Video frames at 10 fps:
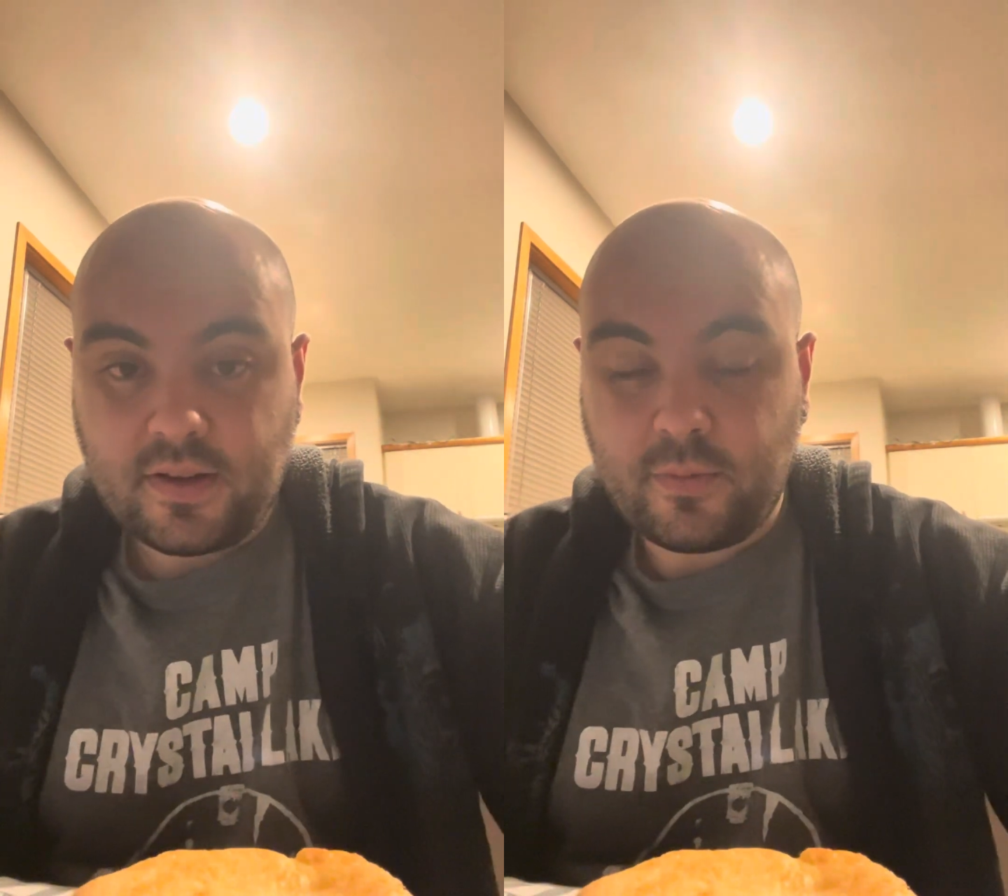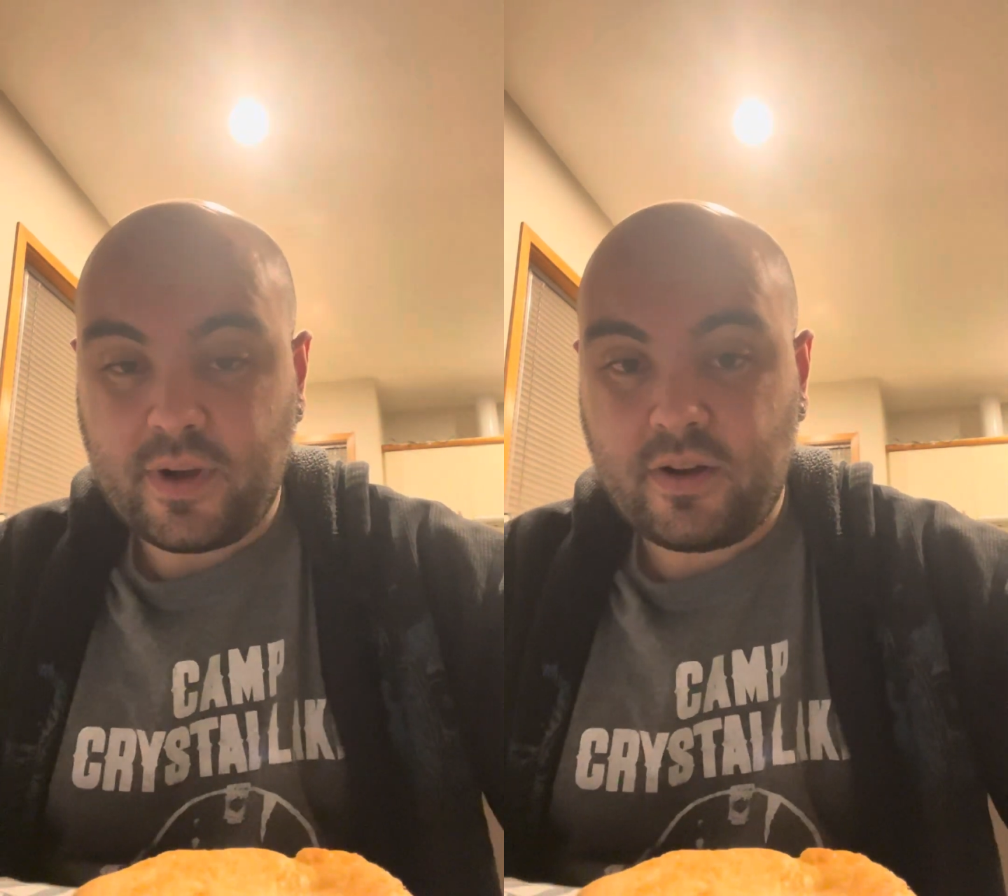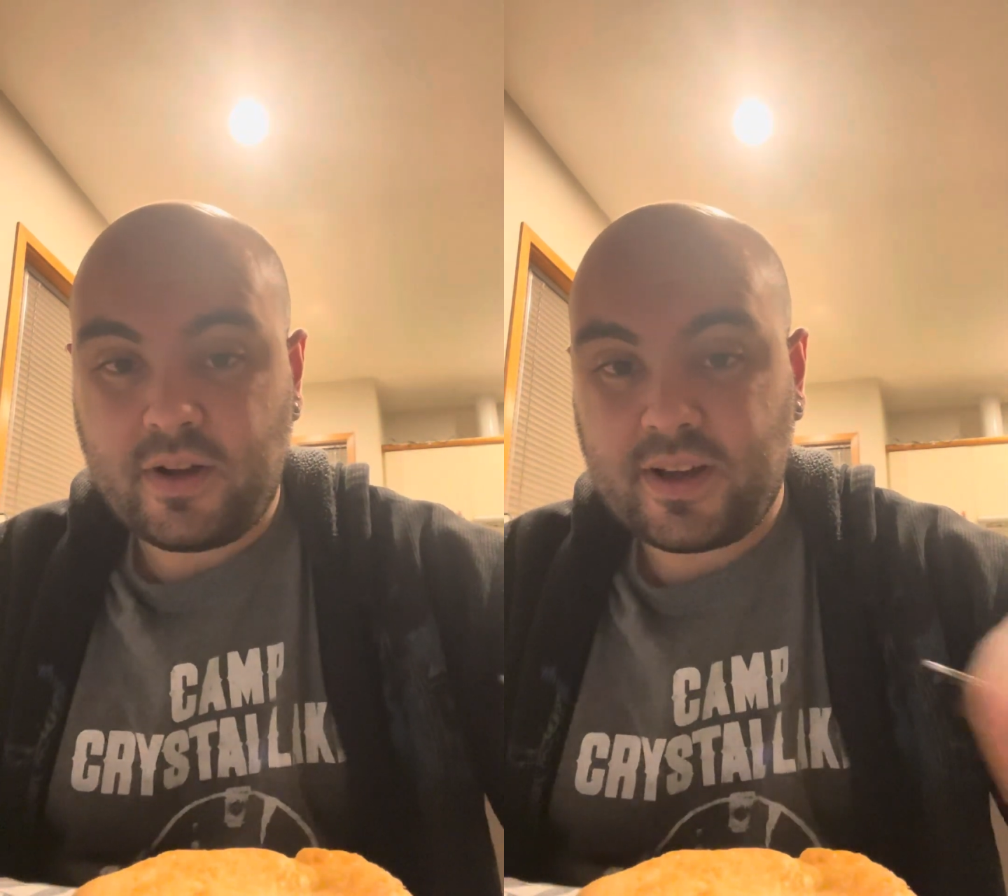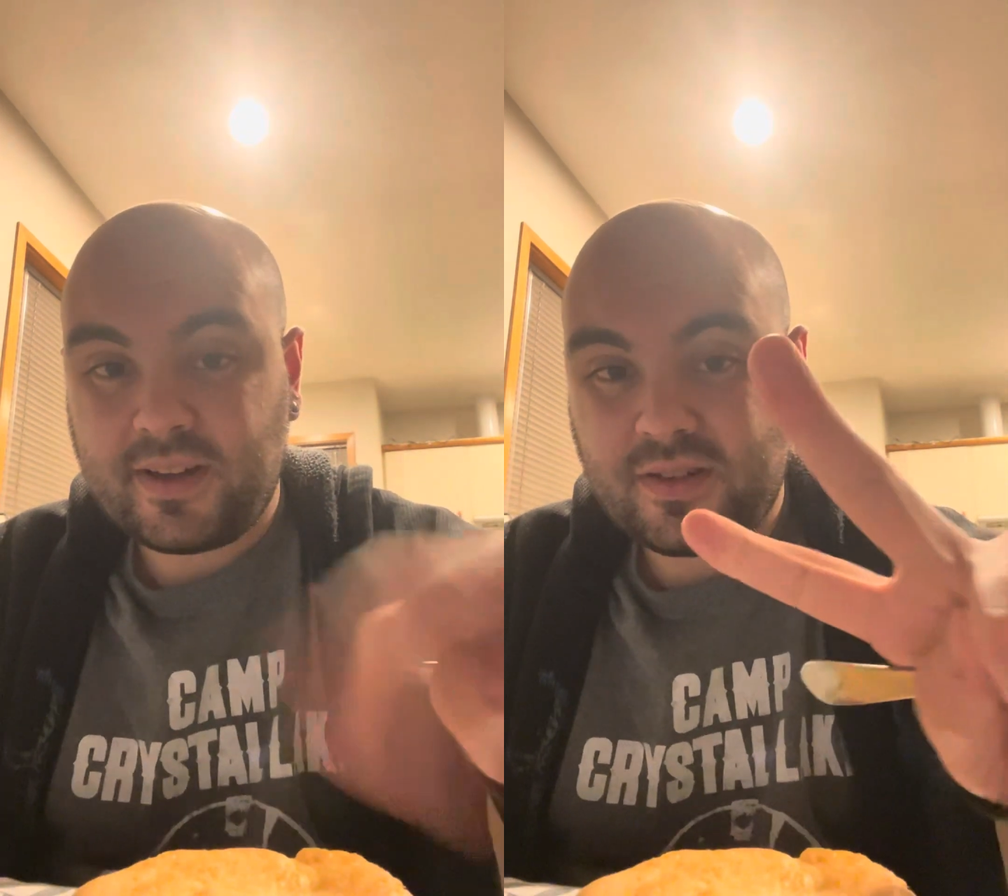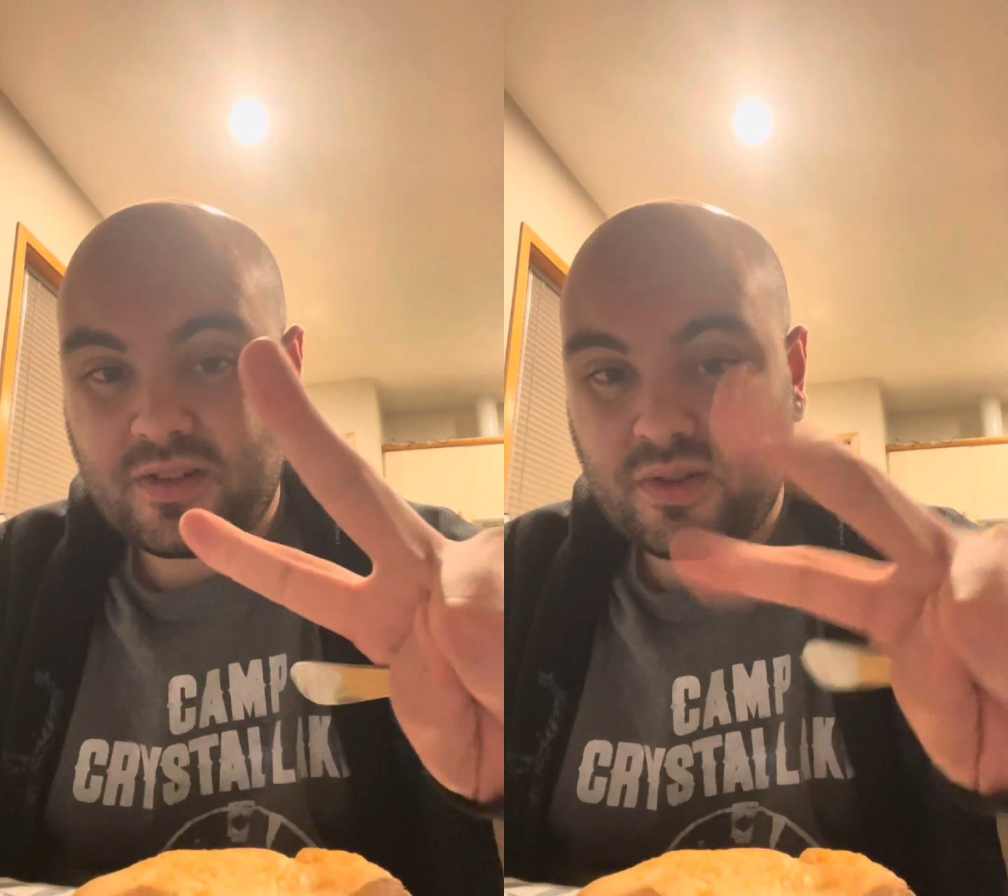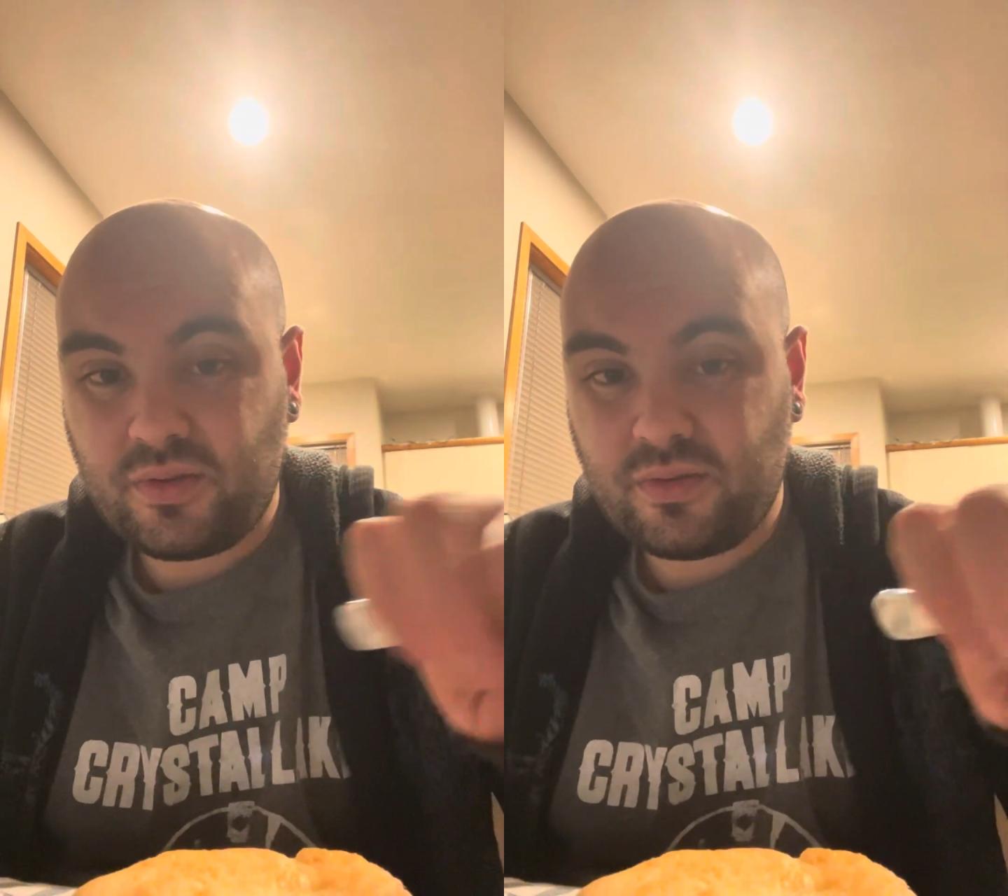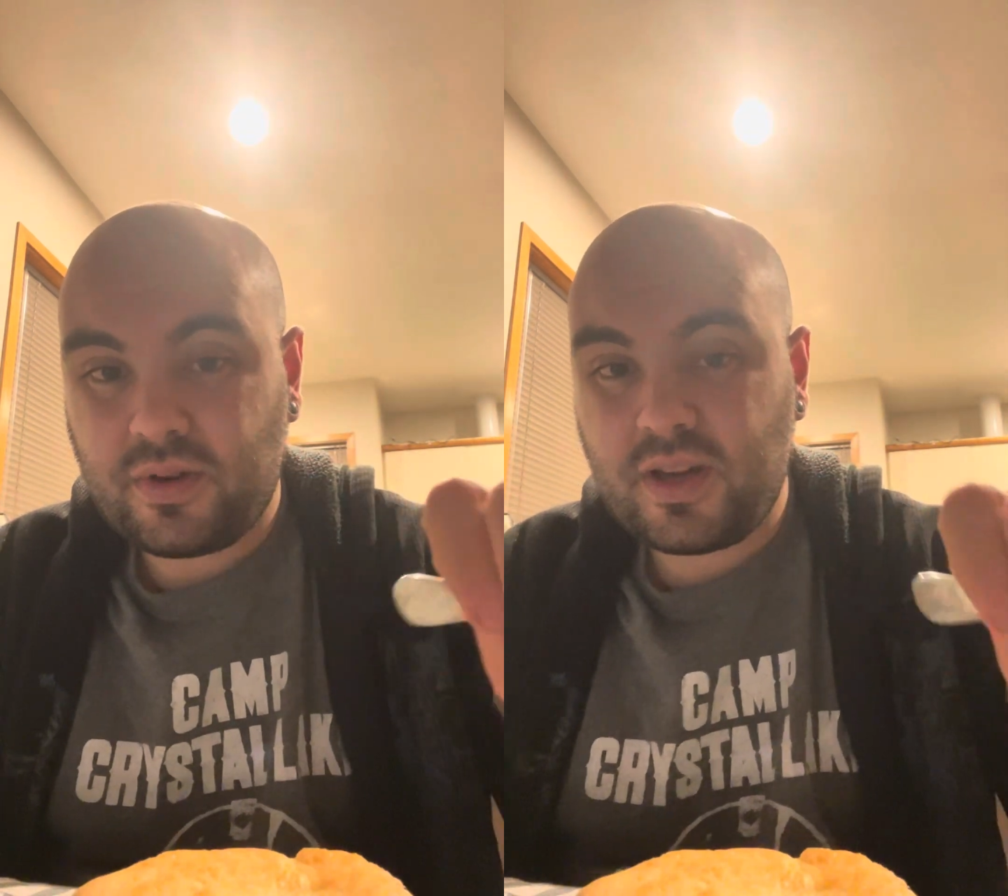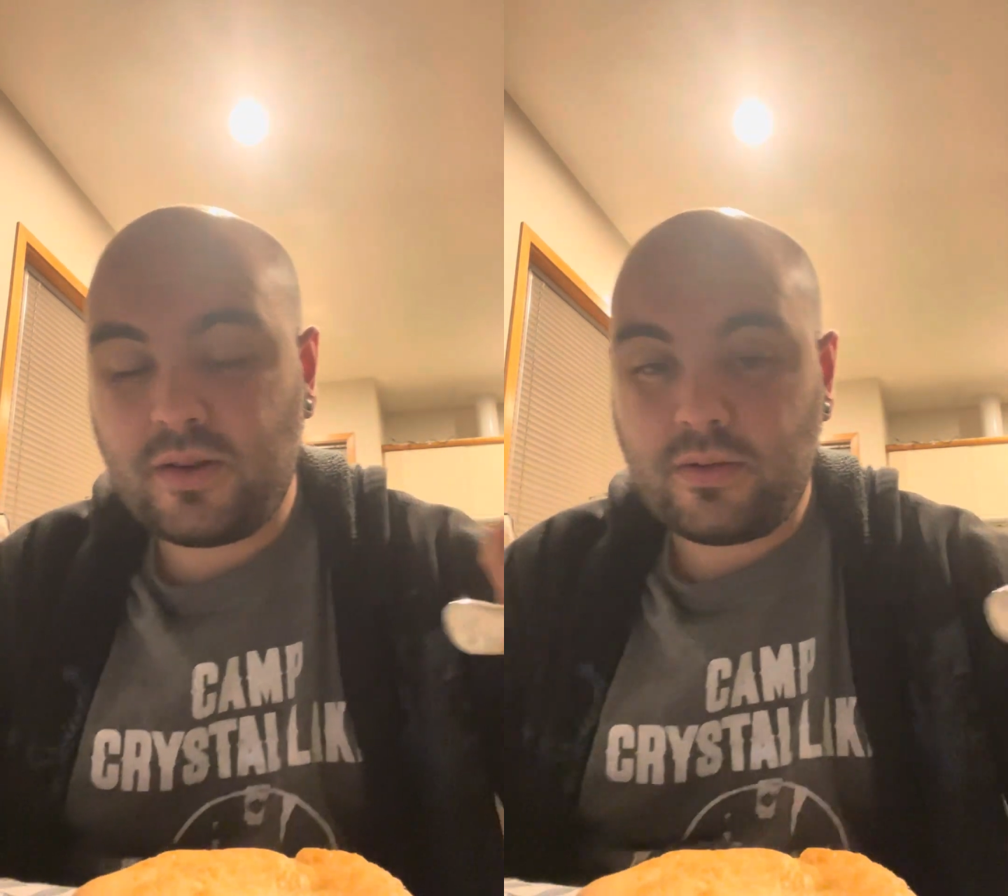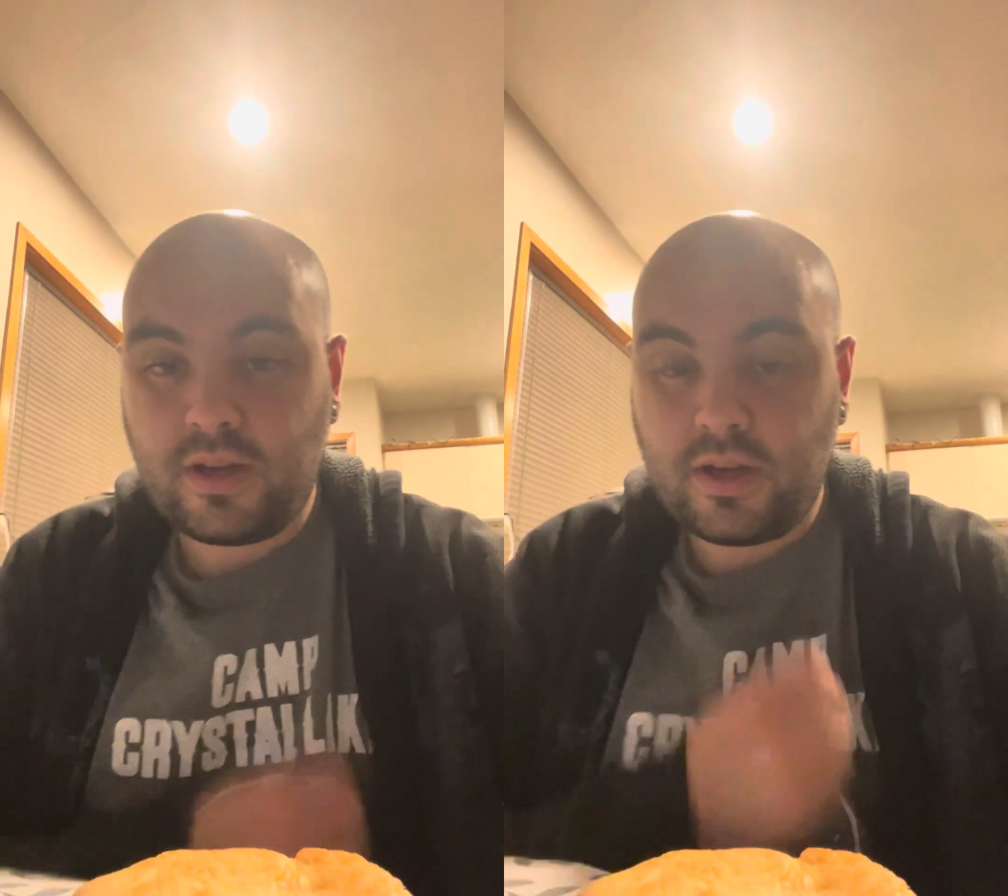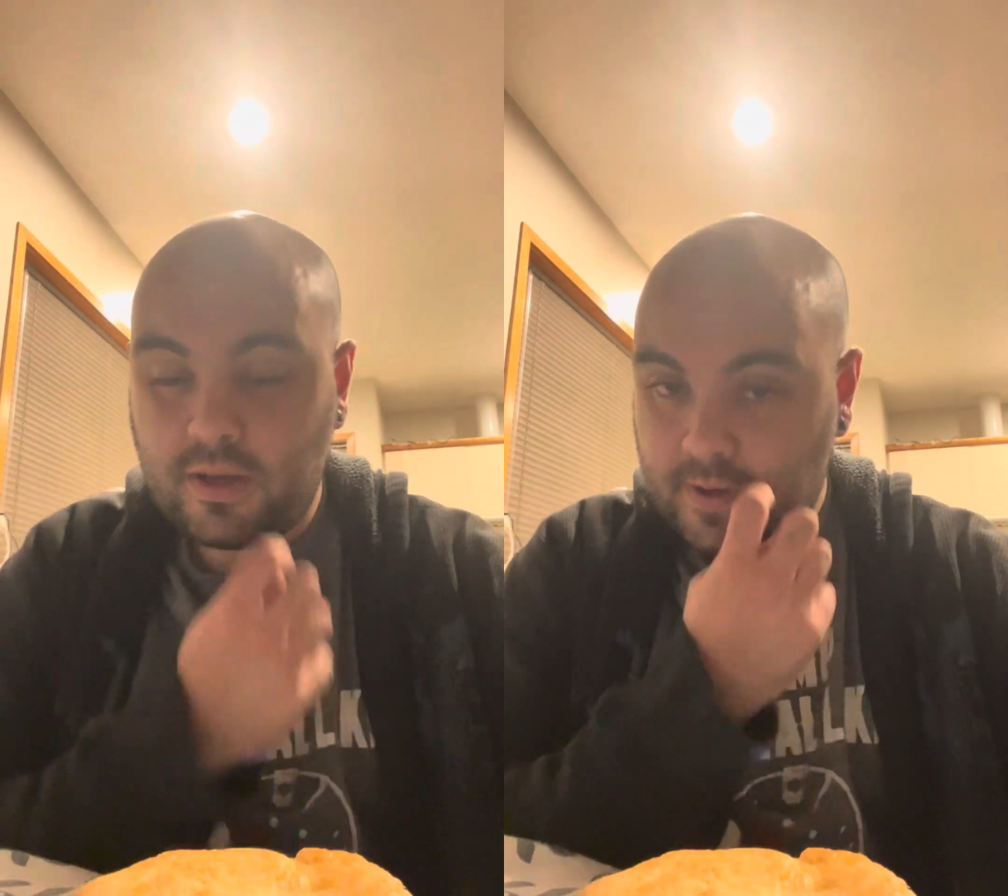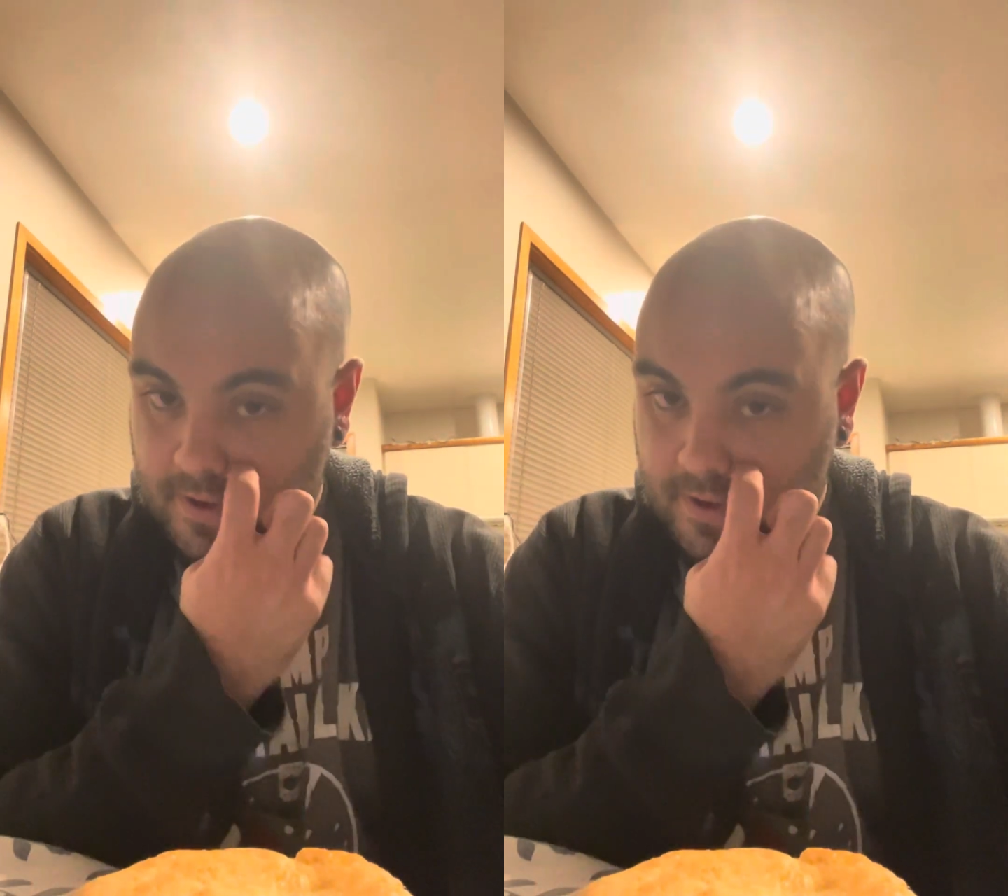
American to Kiwi,